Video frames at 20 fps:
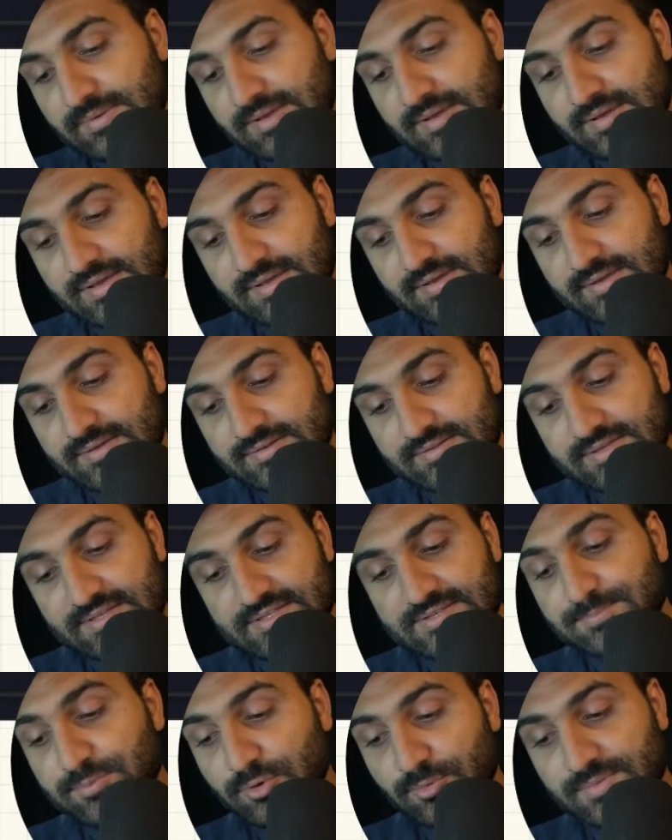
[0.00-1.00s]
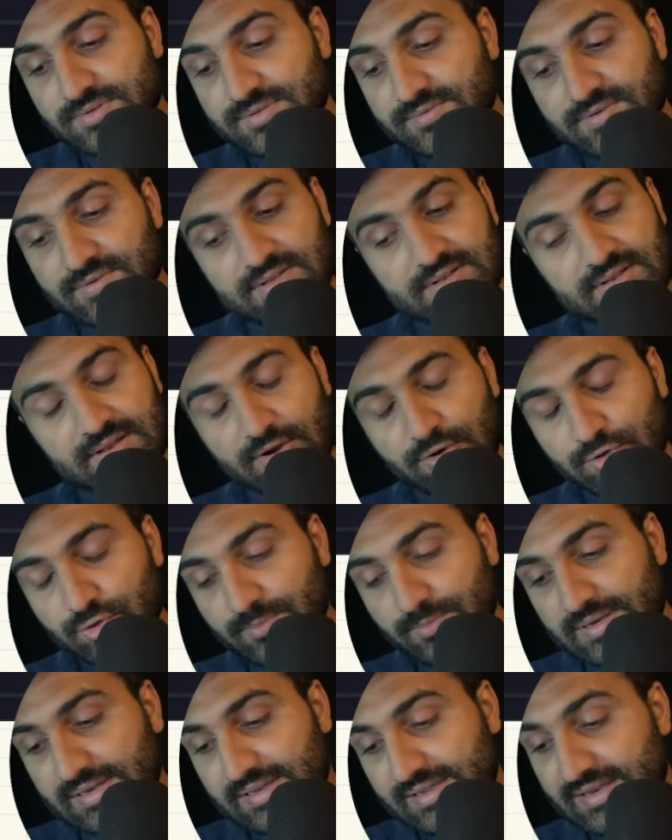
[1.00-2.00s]
this promise will
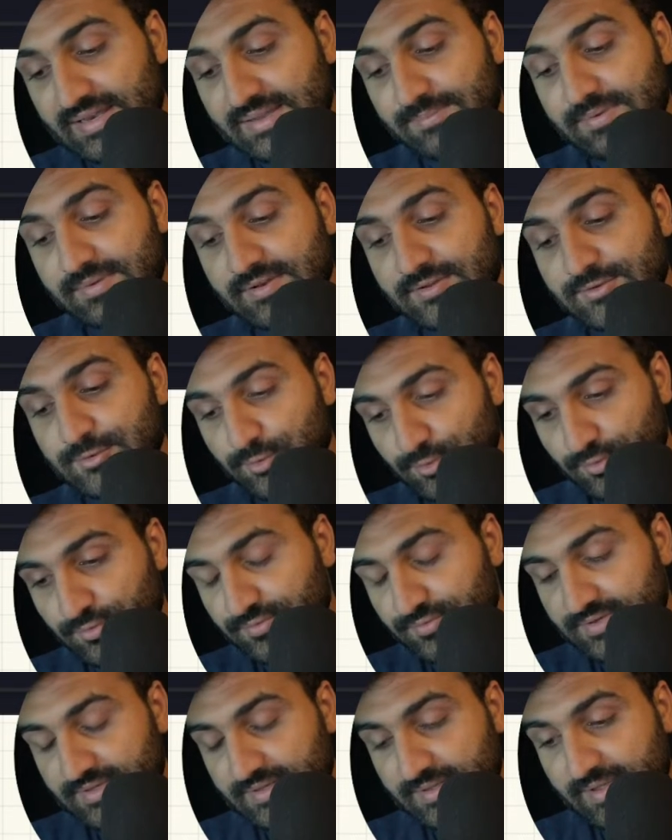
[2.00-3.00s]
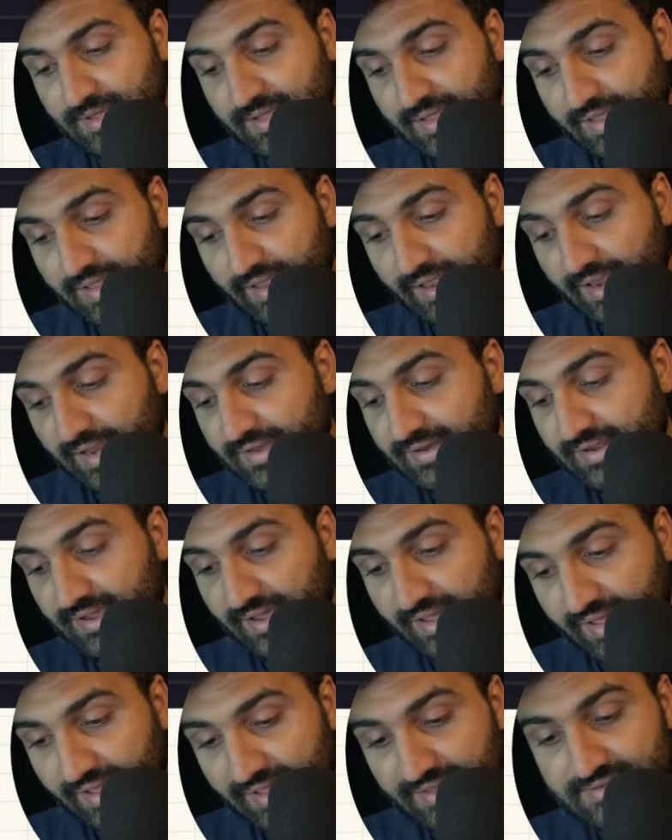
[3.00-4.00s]
automatically be resolved, and
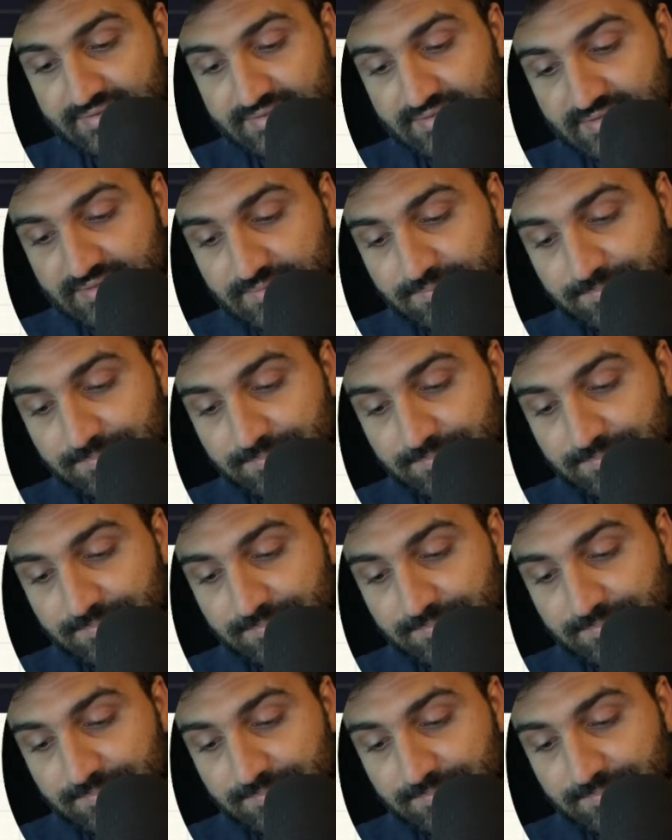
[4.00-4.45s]
as